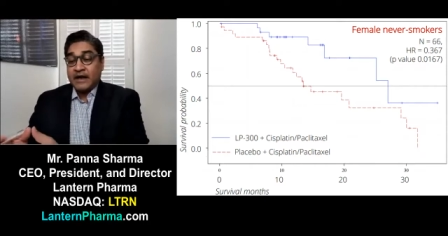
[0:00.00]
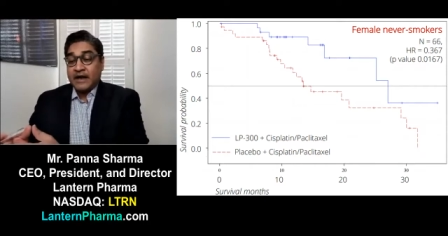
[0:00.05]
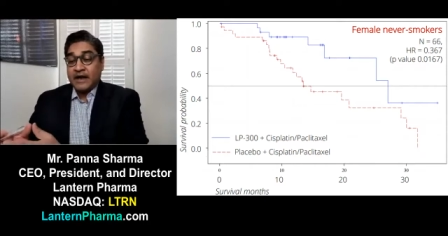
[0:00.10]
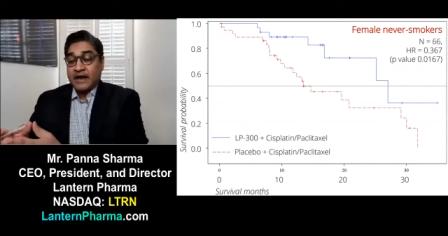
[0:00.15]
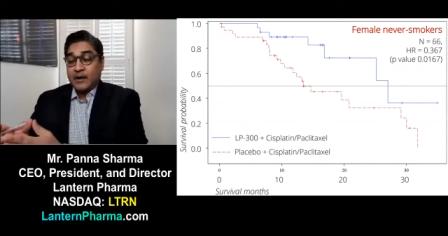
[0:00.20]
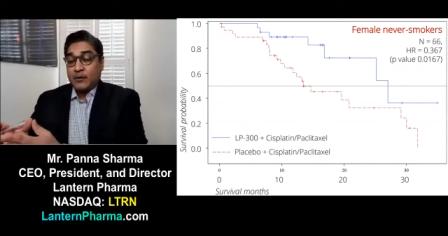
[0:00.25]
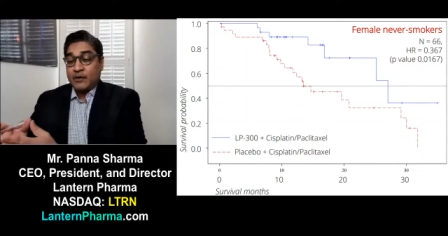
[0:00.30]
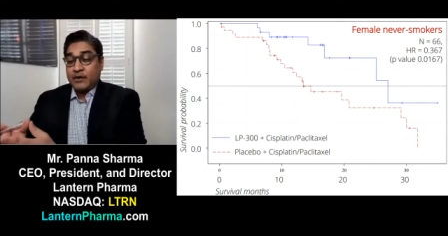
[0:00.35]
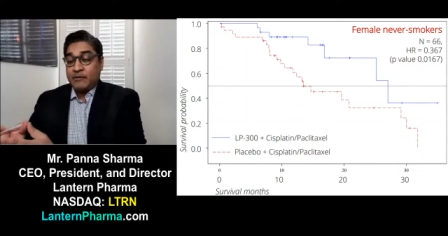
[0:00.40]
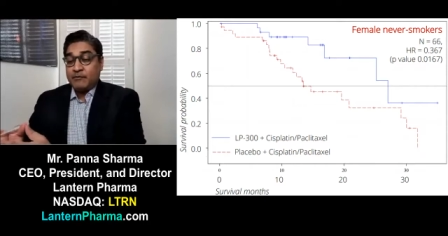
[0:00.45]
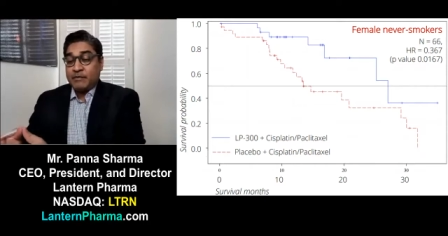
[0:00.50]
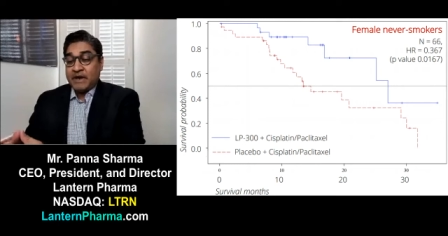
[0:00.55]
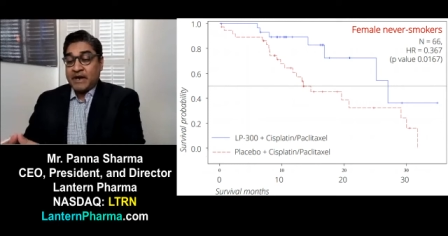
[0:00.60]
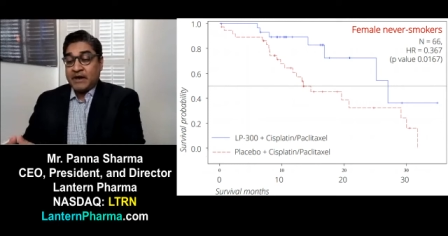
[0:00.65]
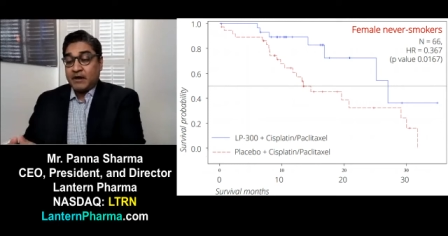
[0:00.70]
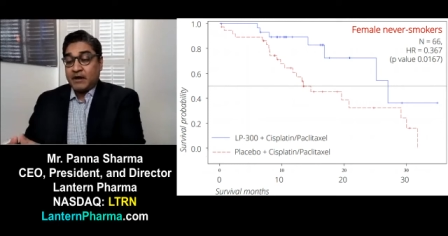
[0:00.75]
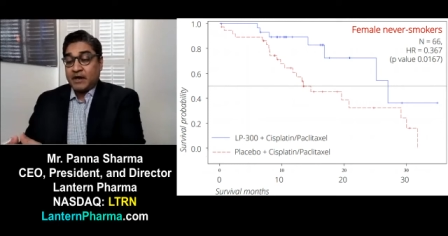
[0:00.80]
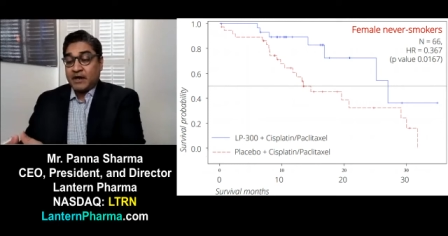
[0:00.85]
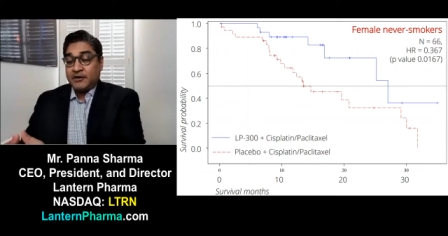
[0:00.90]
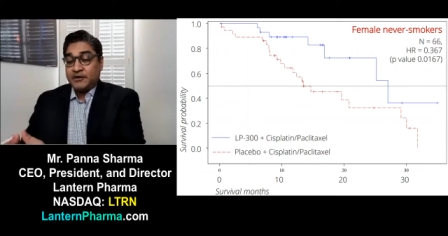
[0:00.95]
and we
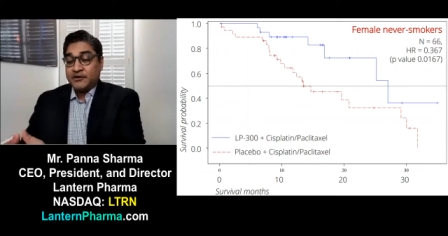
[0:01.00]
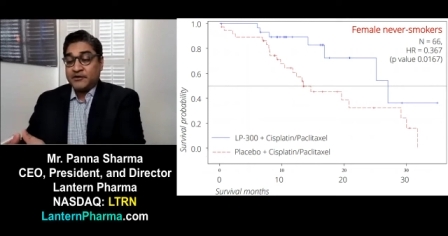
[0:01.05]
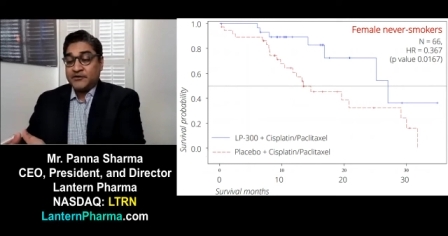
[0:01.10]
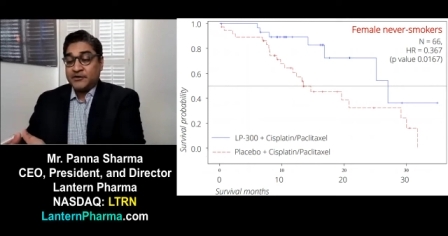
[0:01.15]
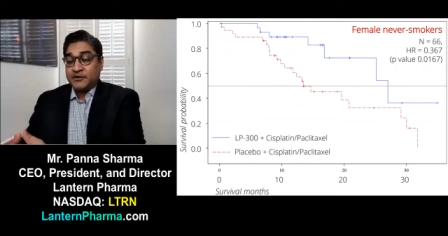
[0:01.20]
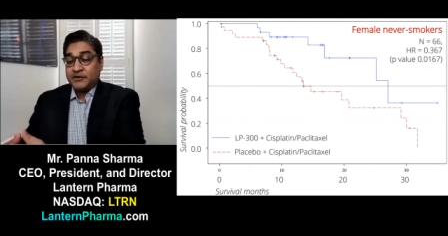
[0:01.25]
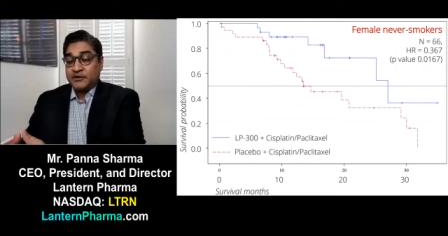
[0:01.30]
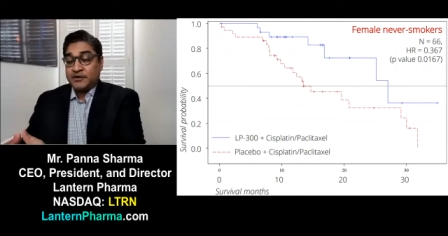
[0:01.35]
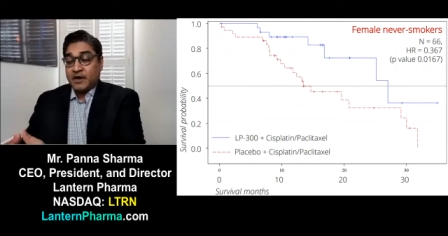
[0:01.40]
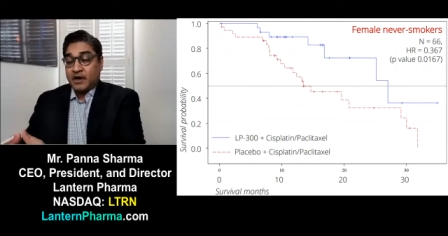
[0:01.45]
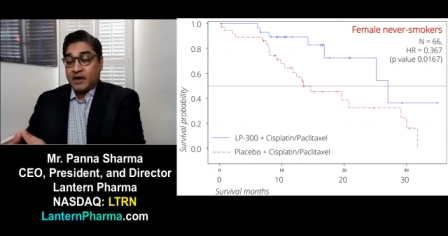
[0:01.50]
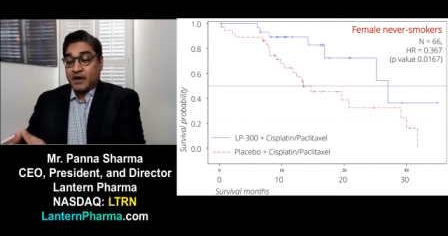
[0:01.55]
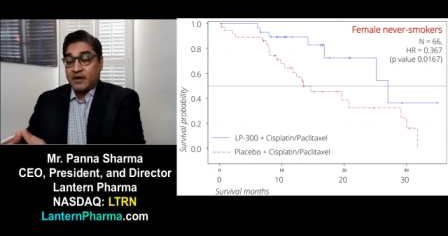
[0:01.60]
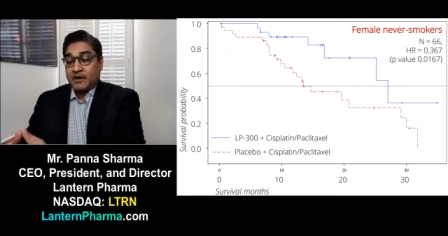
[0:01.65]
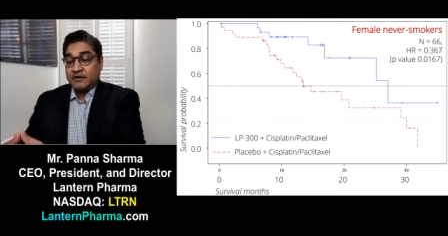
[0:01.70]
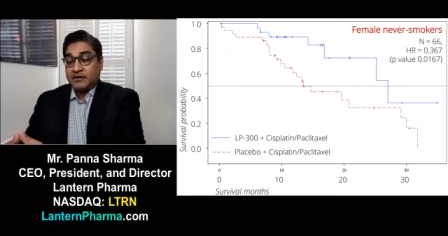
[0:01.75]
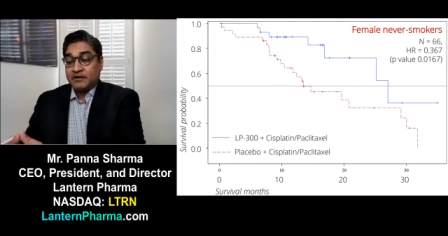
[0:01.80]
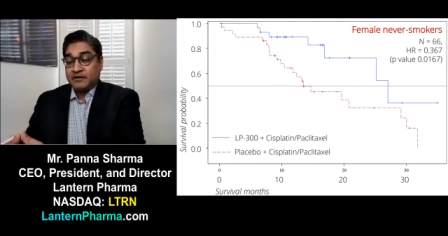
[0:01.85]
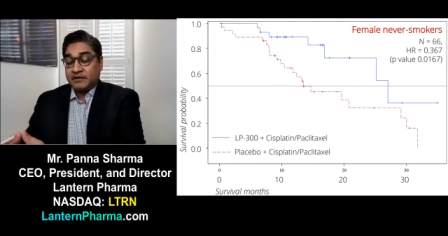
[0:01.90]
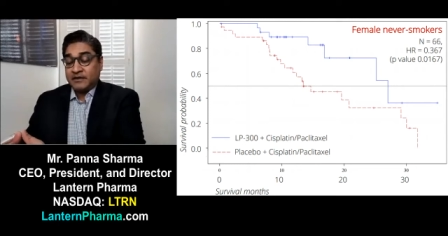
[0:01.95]
better understood our
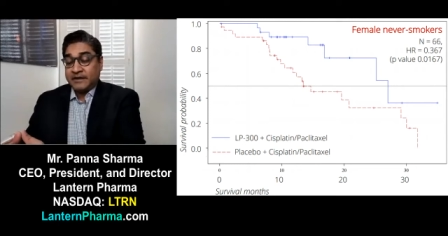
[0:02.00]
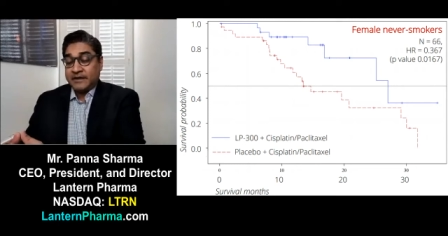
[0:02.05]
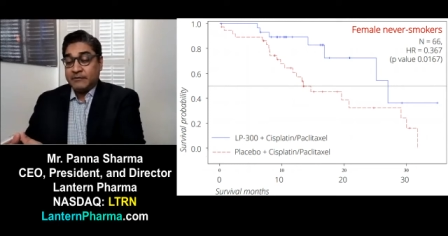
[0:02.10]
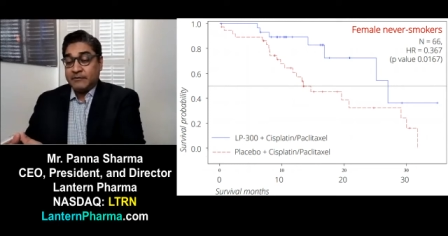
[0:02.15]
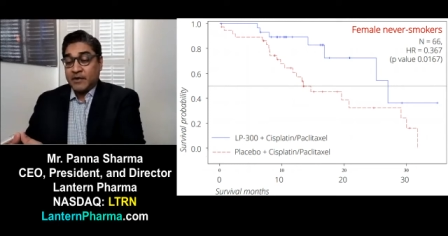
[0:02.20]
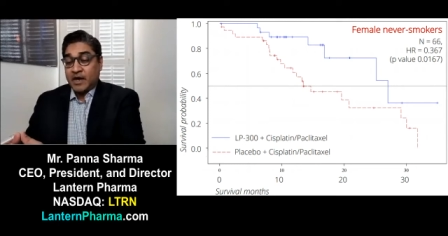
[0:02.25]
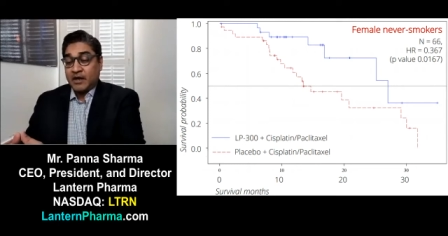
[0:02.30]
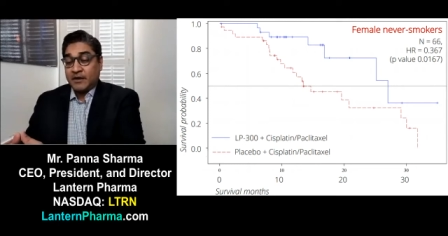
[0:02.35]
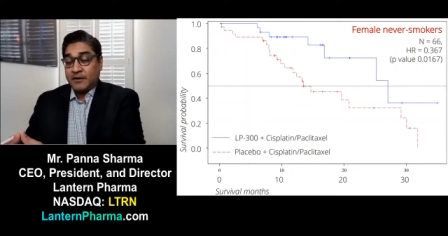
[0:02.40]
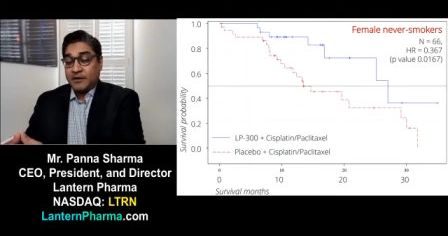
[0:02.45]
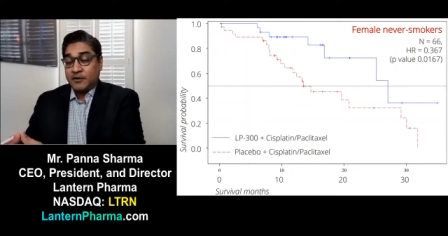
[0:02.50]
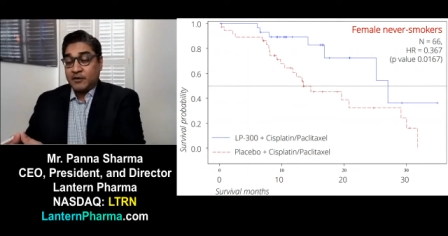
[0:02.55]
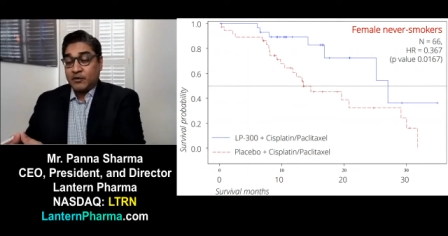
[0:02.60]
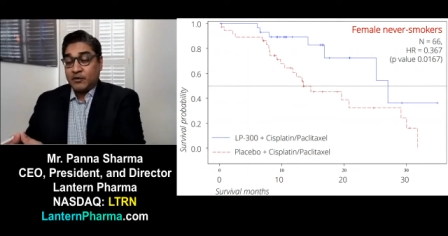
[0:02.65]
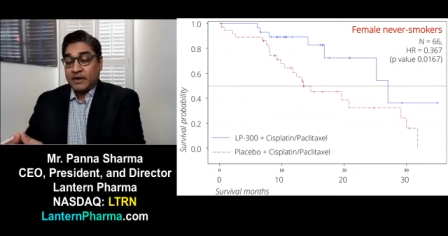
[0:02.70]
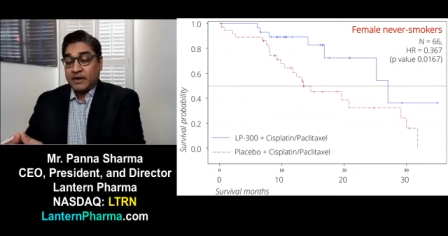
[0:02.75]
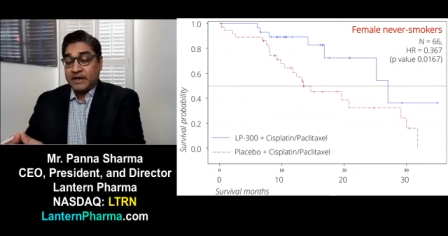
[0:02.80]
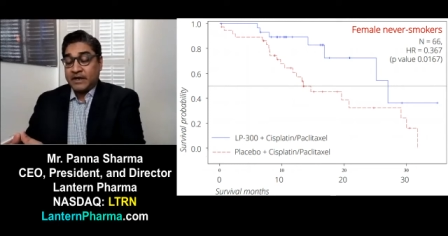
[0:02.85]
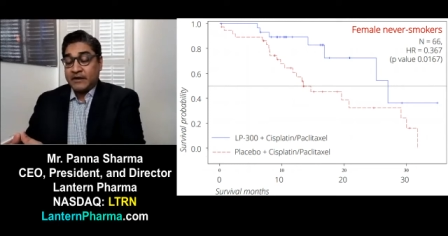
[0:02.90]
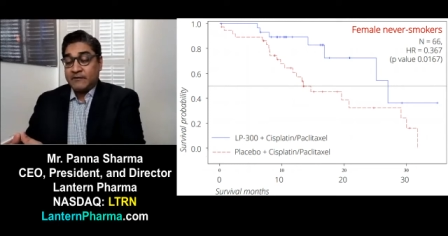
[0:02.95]
lead molecule
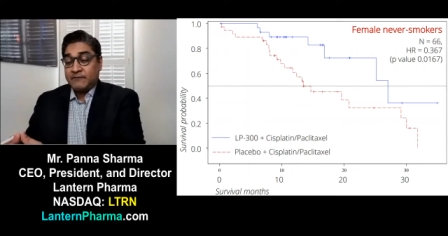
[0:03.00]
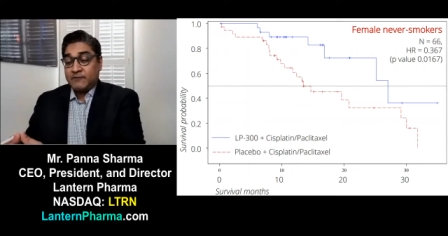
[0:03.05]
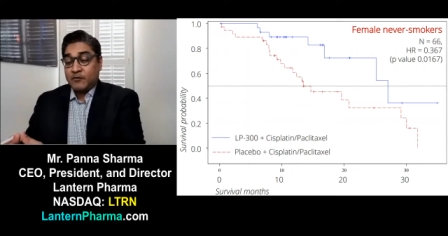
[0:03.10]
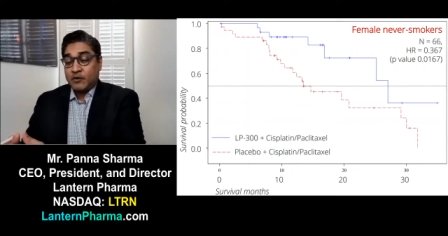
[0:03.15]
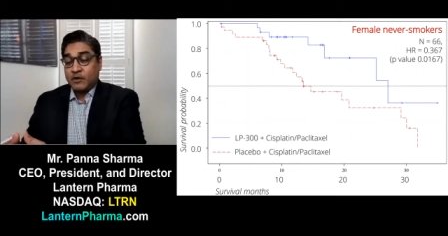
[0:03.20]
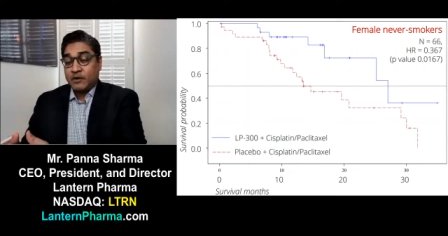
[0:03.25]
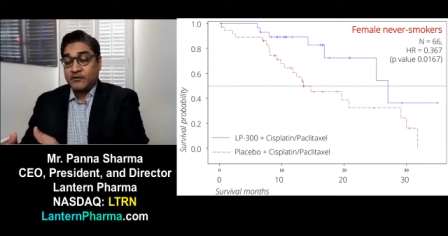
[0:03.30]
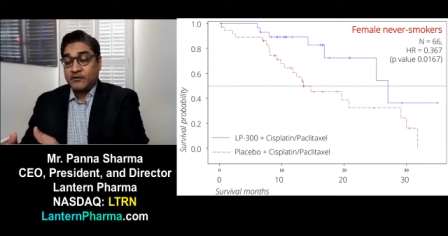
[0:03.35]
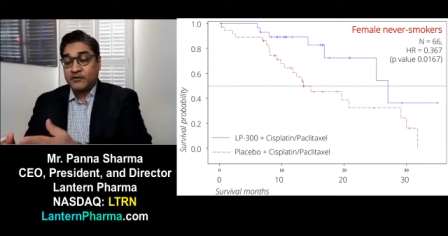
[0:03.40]
184.